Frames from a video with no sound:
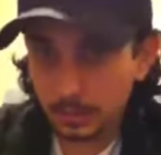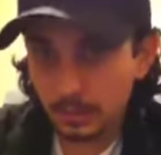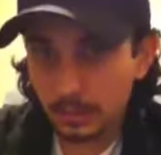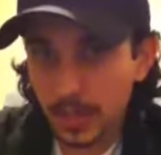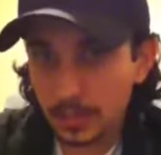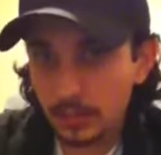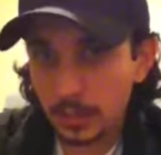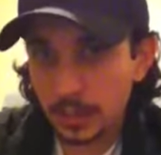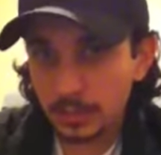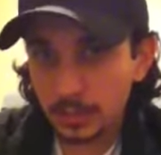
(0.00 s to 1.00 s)
You like it
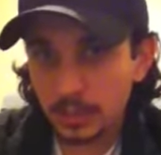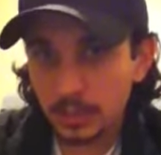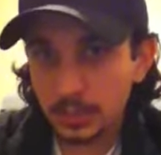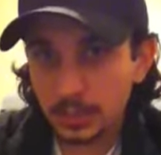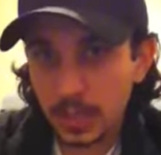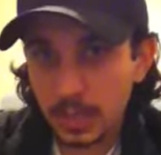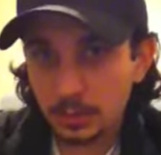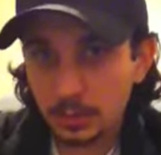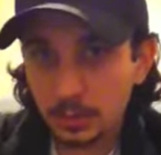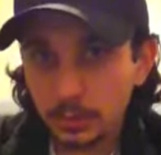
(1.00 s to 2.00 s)
when I set this
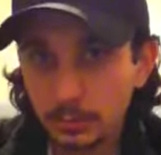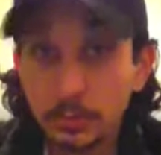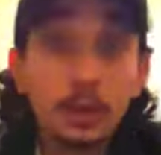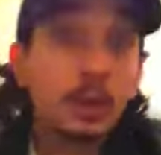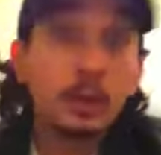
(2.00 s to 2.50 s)
down on you?"